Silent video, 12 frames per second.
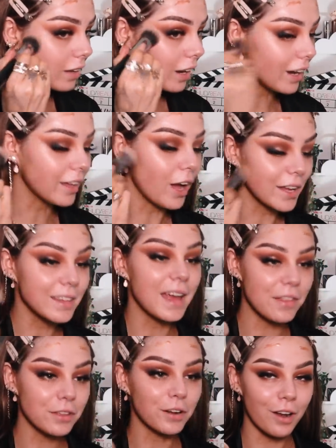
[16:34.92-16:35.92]
I
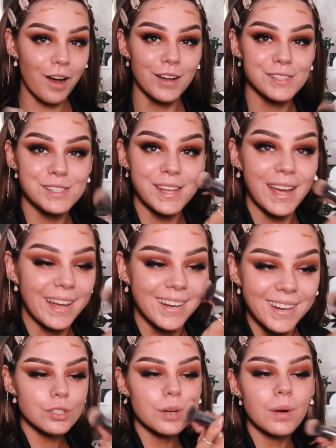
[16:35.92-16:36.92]
get the glass
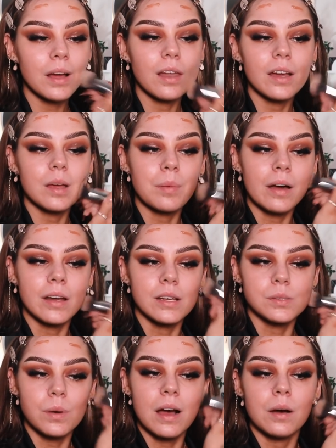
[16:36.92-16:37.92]
skin. Do you know what I like about it
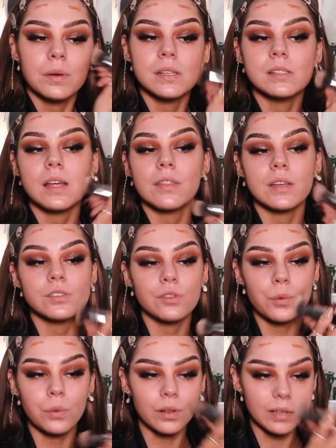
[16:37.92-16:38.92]
as well? Is that there's
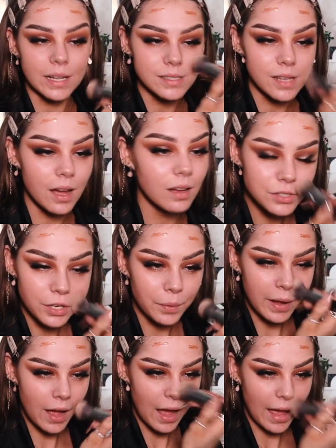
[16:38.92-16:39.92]
no glitter to
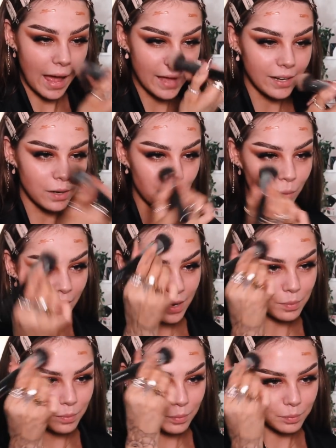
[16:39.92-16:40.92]
it. I hate it
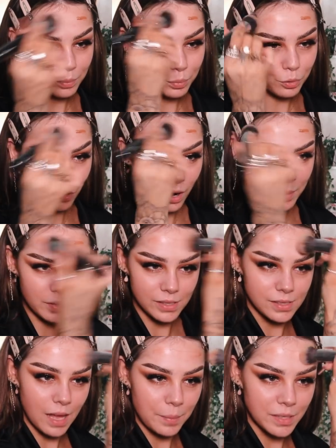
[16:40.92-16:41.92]
when
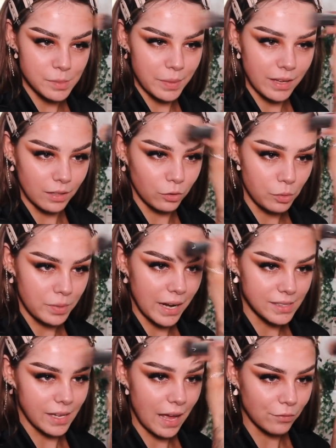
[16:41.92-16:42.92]
primers that are meant to be
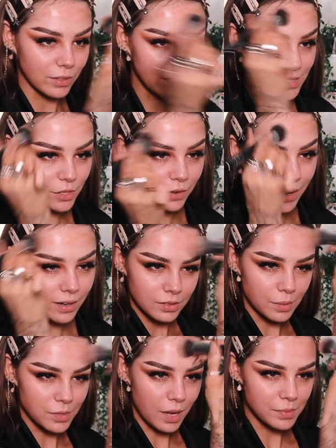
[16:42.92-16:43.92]
illuminating have glitter in.
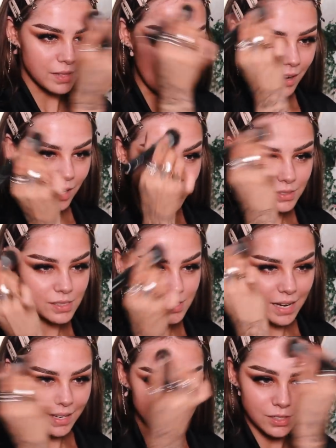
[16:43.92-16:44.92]
Sometimes that kind of
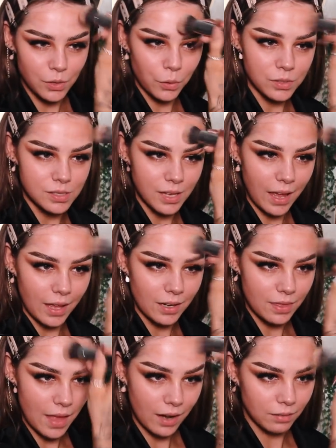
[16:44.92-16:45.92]
sticks to your skin
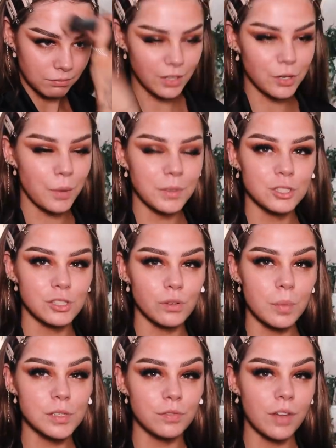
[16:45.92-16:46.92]
and then, I don't know, it's just not
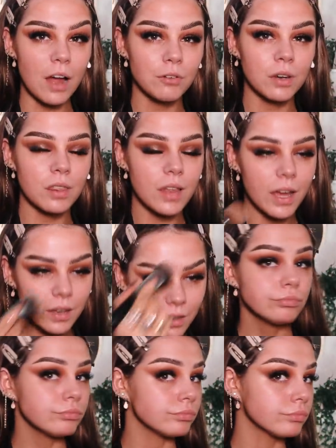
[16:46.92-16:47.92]
the most flattering thing.
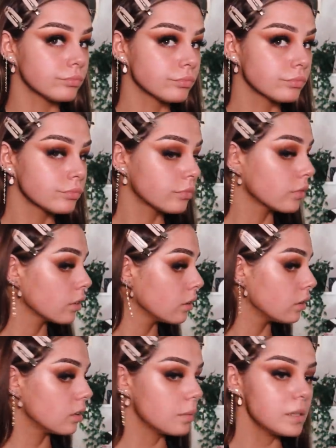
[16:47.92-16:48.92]
Look
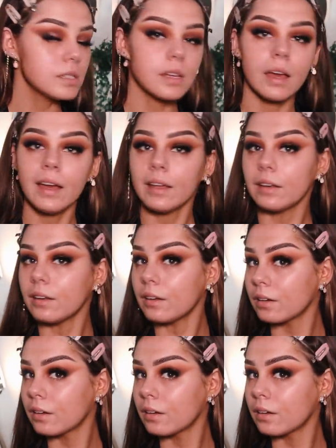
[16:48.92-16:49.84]
at my skin.